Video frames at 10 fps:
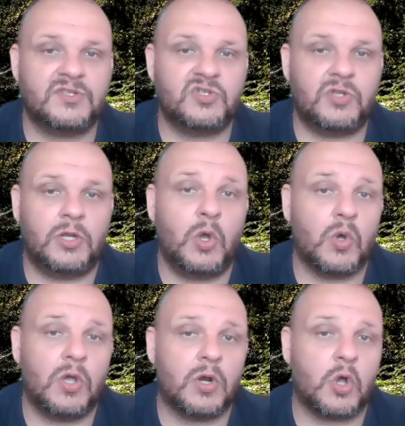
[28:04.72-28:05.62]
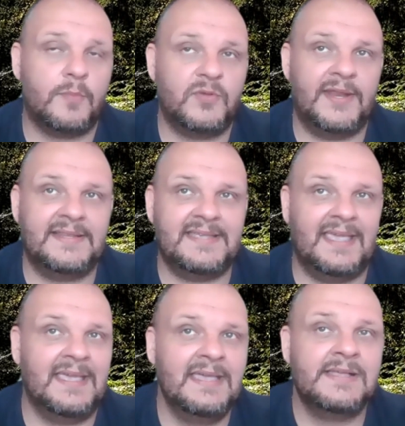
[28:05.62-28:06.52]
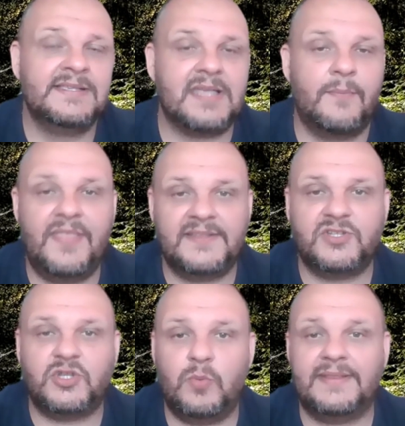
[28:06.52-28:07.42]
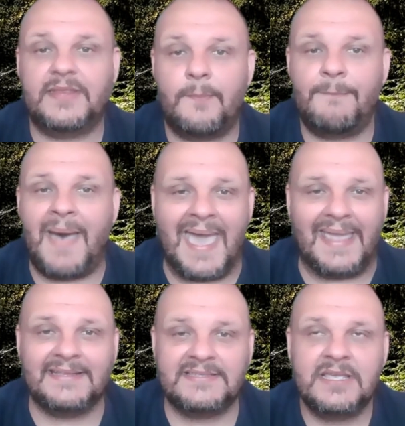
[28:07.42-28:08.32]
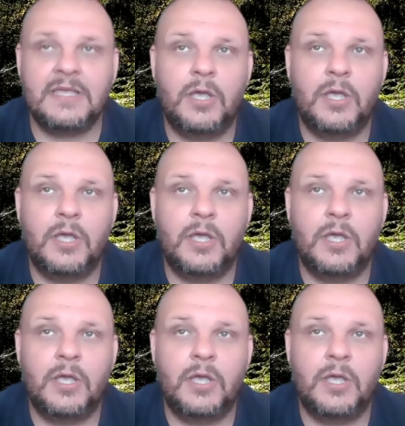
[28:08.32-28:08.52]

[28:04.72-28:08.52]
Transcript: on to the local community, something to do with the mind.